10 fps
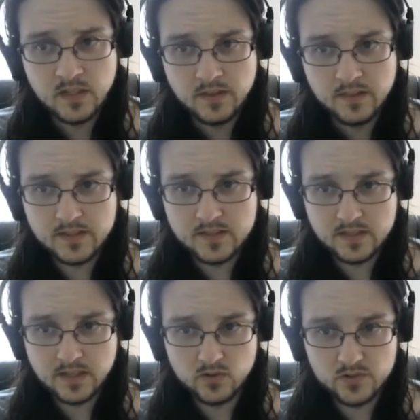This
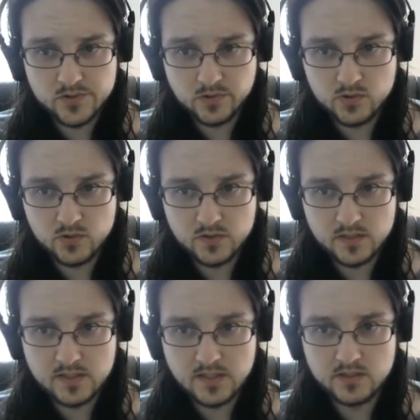knight also controls the
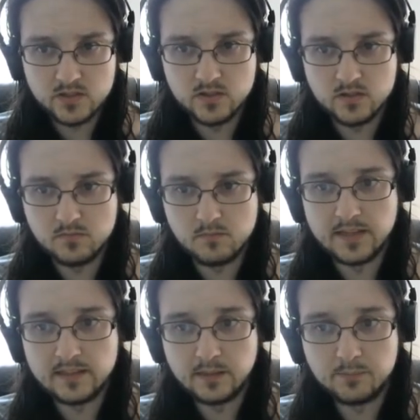center,
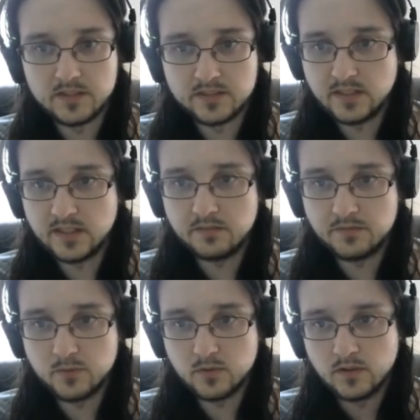might leap into
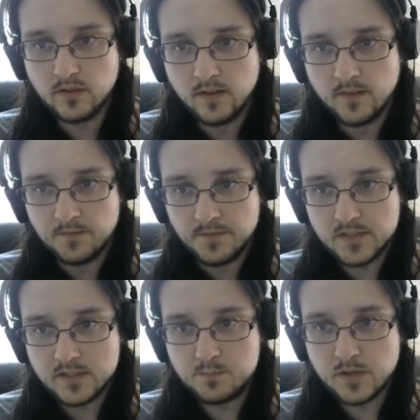e4.
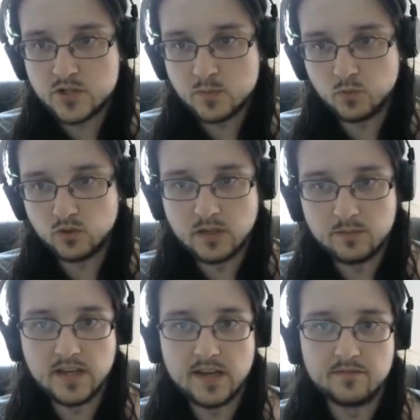This bishop will come
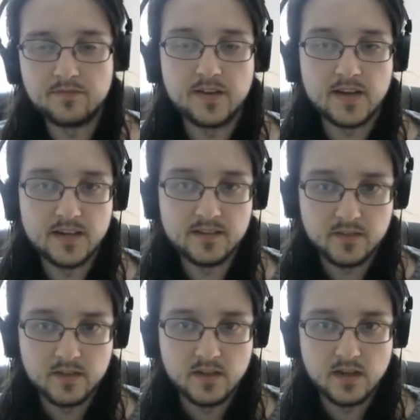to f5,
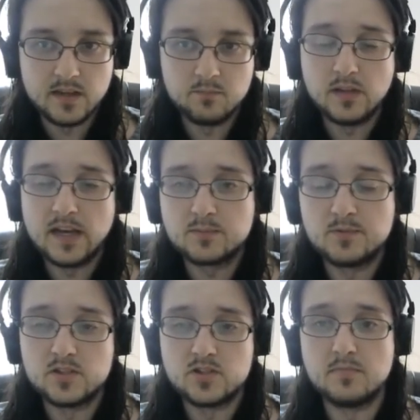and black's
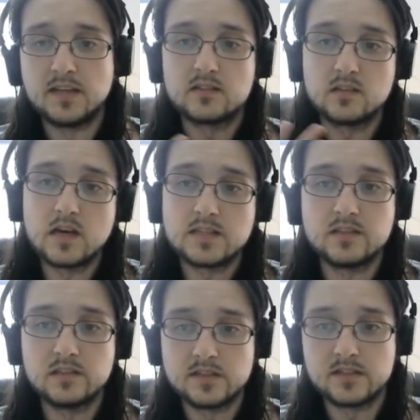position makes lots
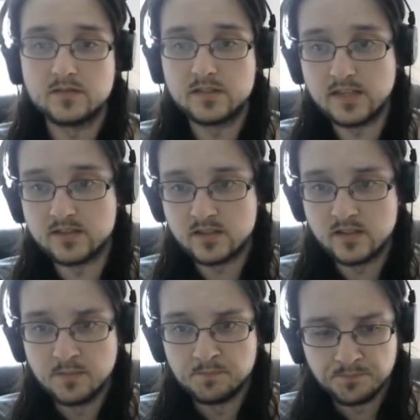and lots of sense.